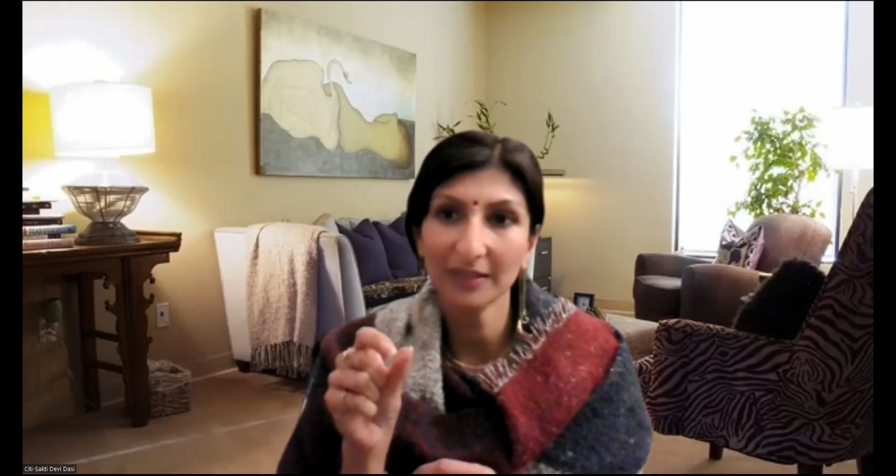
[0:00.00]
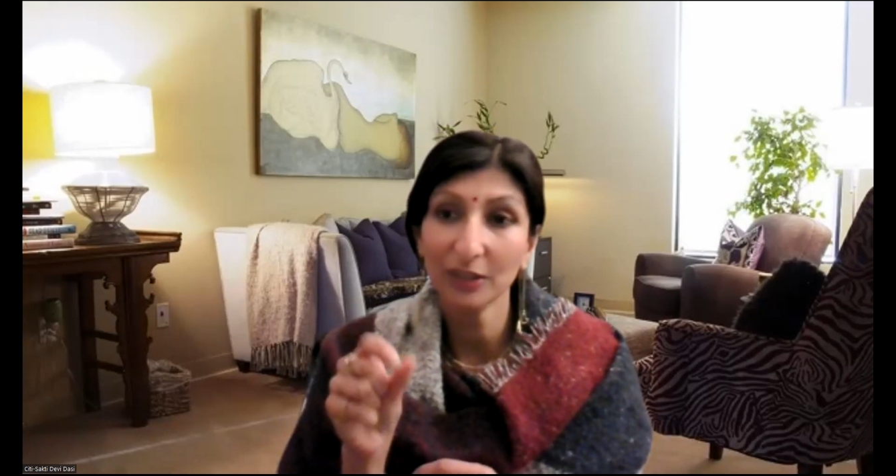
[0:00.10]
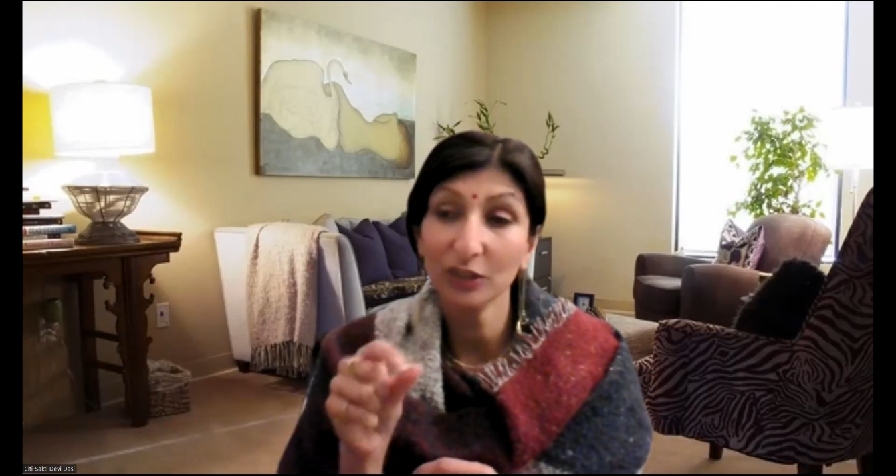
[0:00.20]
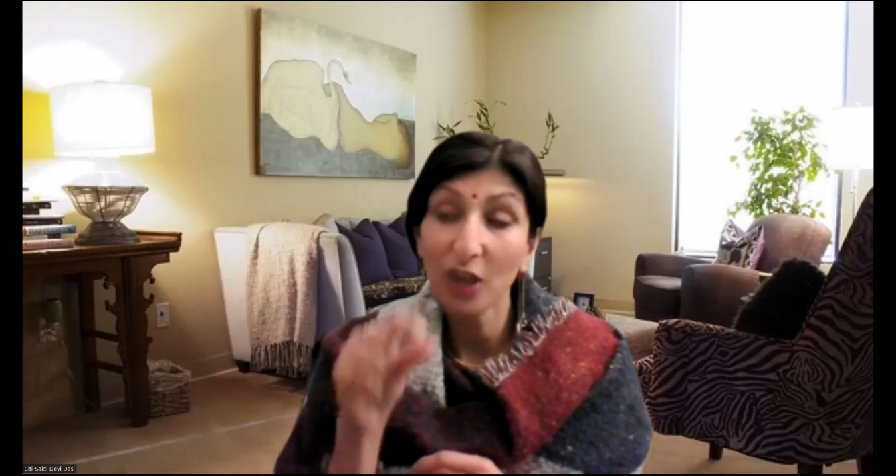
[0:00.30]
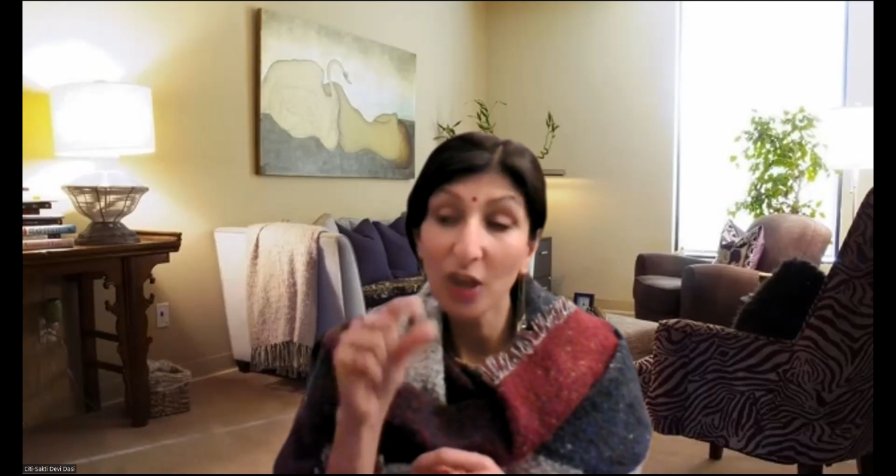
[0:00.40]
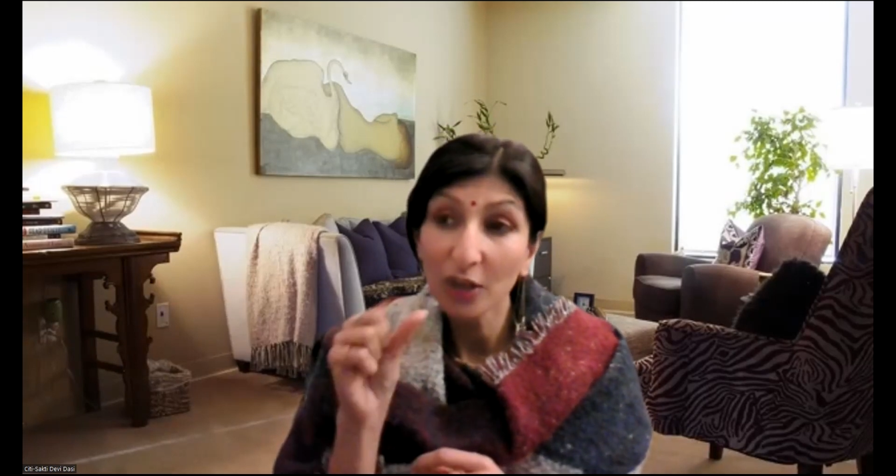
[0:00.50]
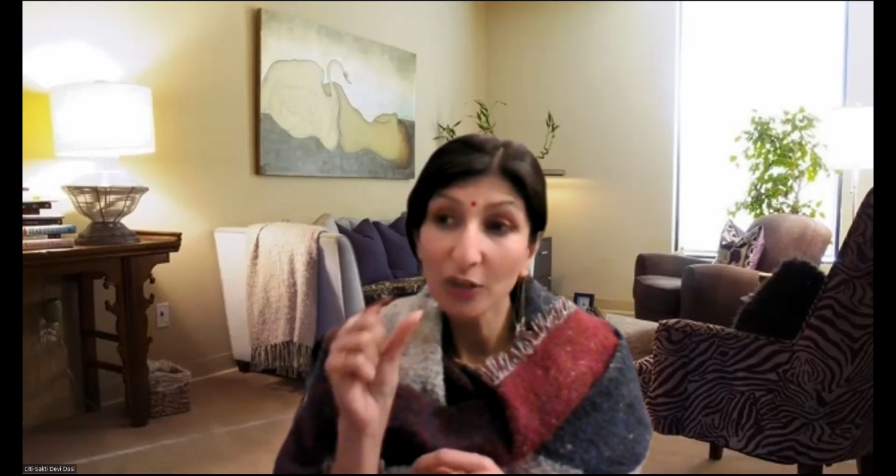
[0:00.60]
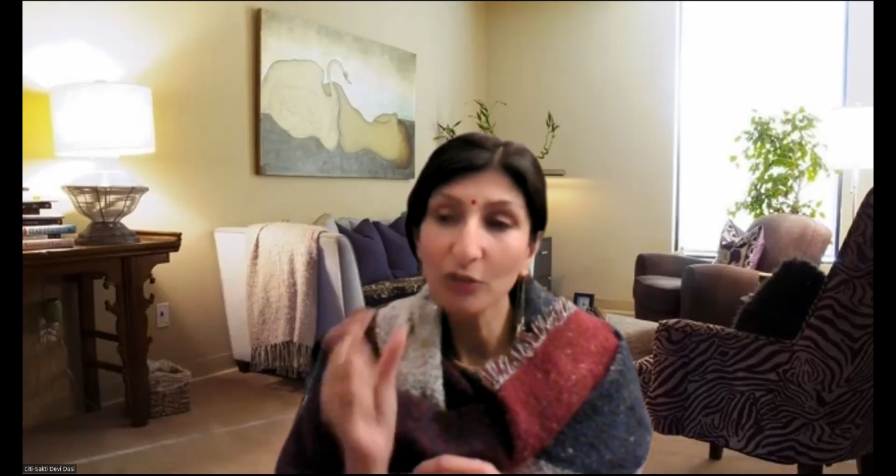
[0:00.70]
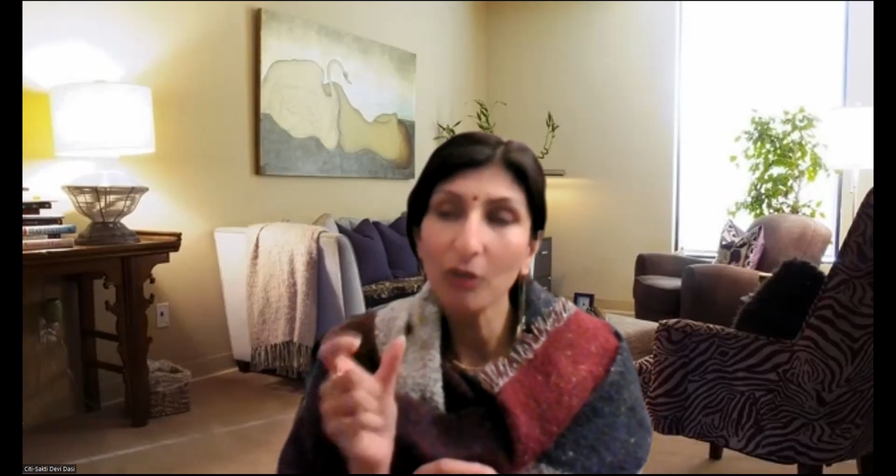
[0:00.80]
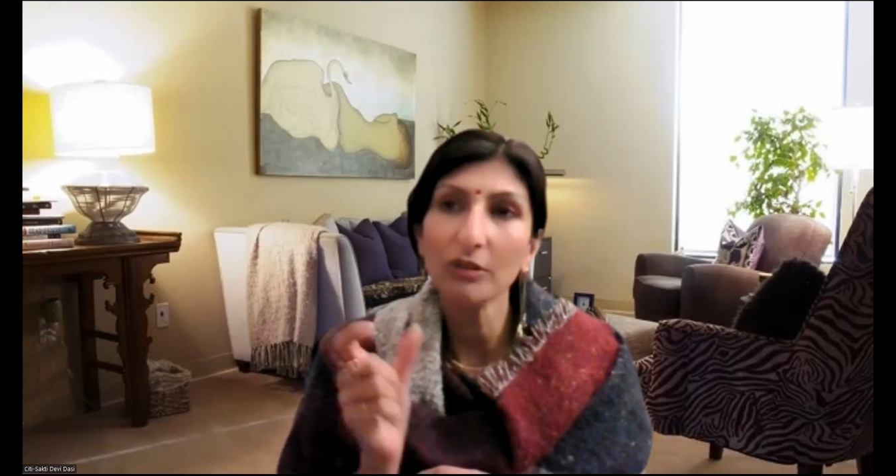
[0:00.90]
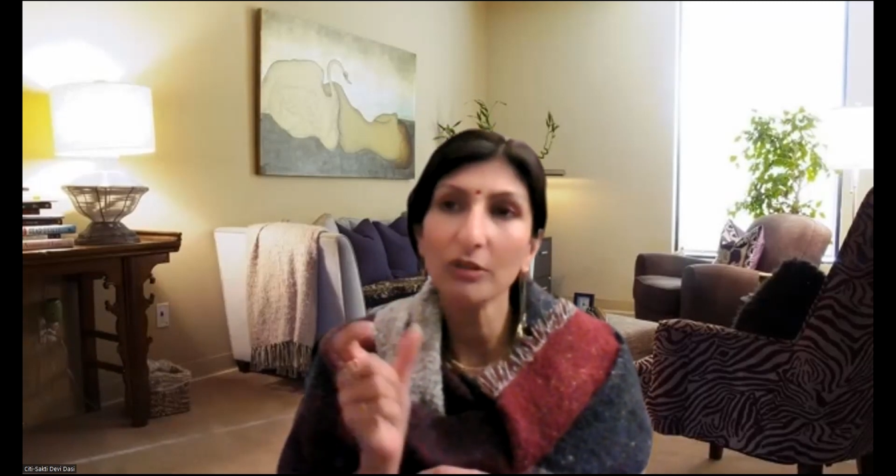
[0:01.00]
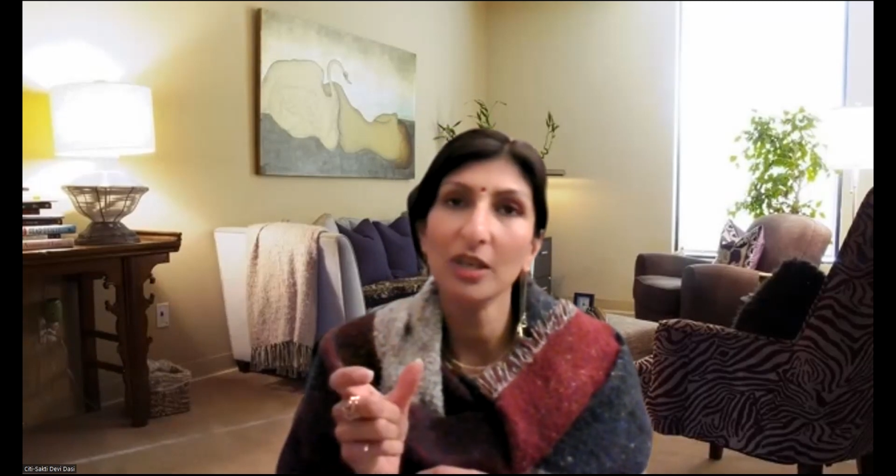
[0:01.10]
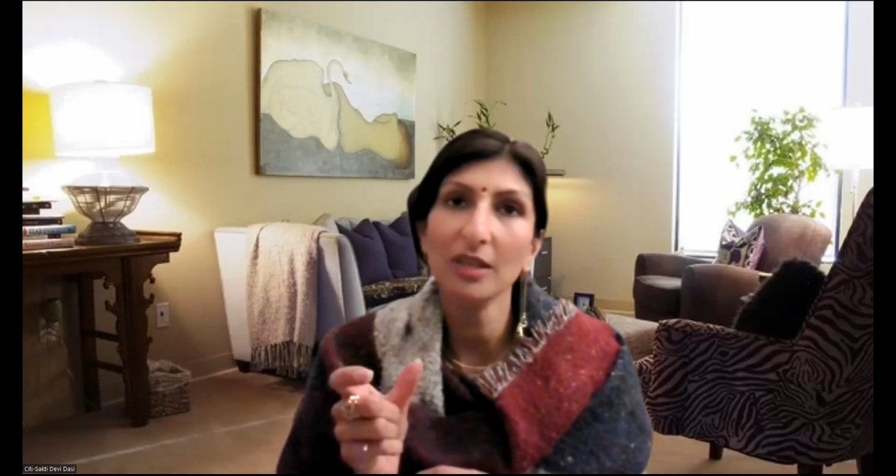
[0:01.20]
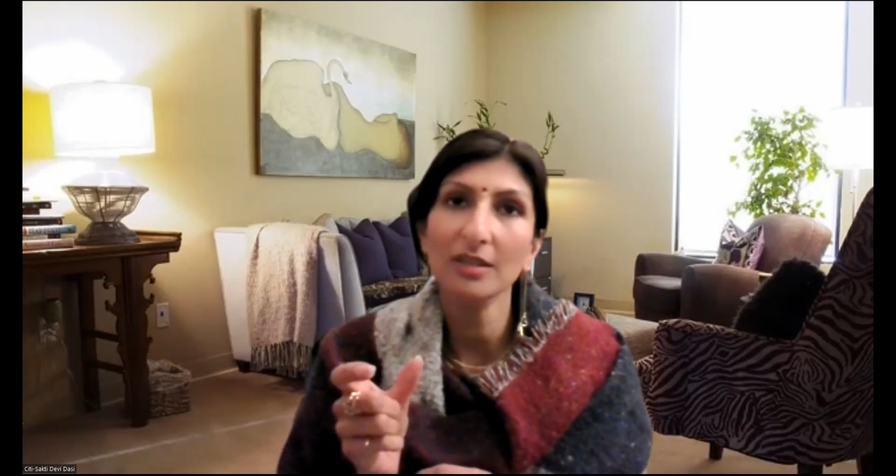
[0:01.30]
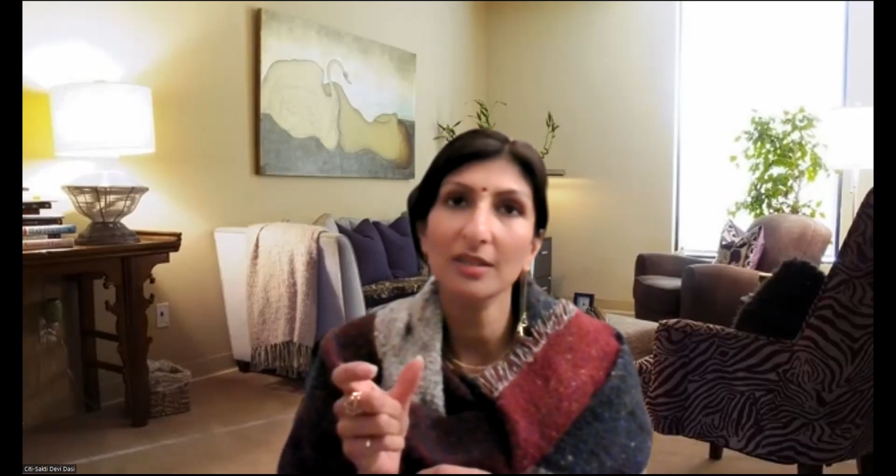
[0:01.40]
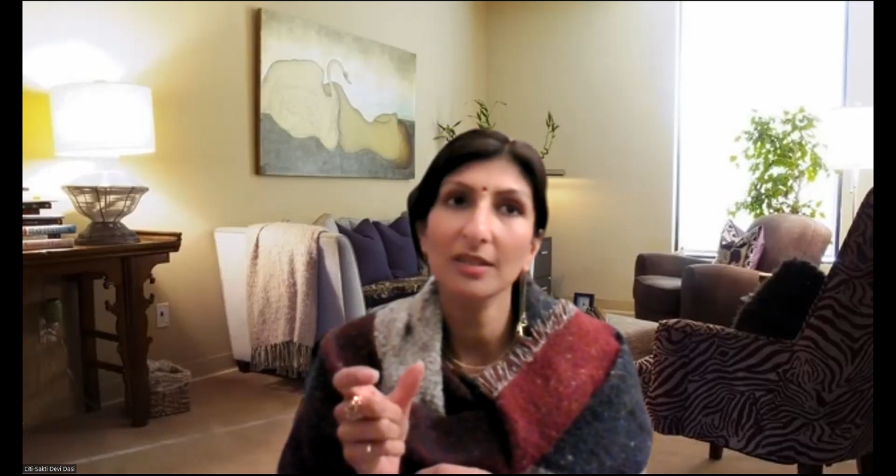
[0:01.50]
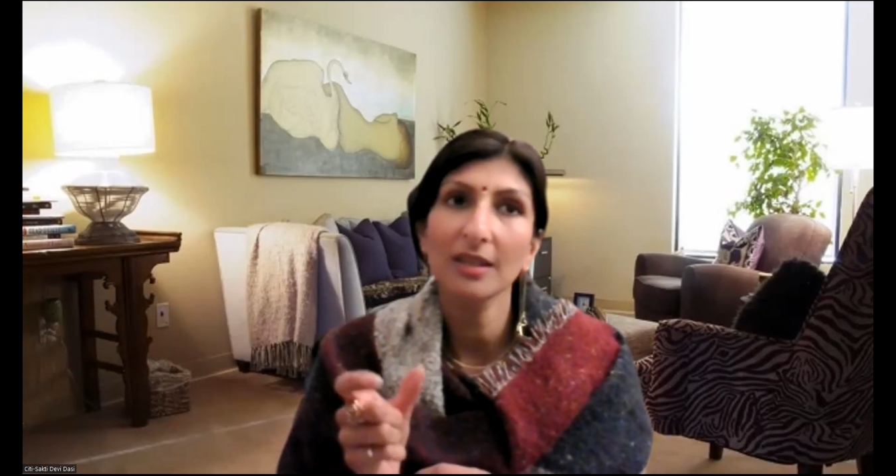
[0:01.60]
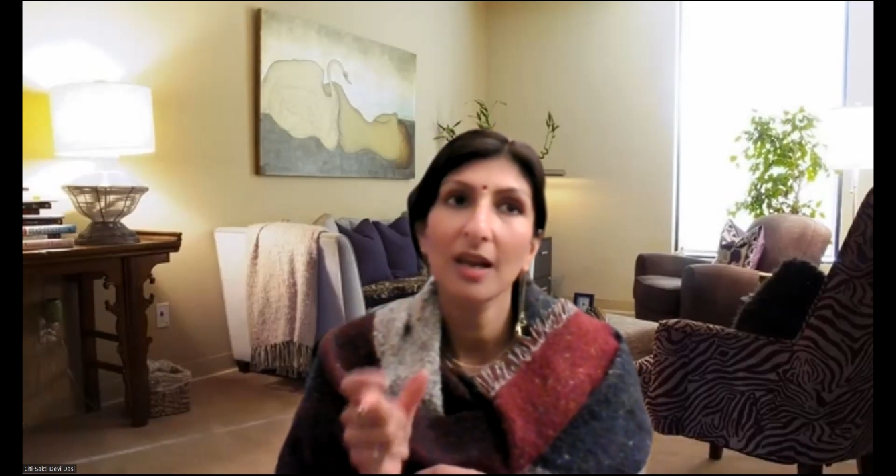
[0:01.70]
us, not just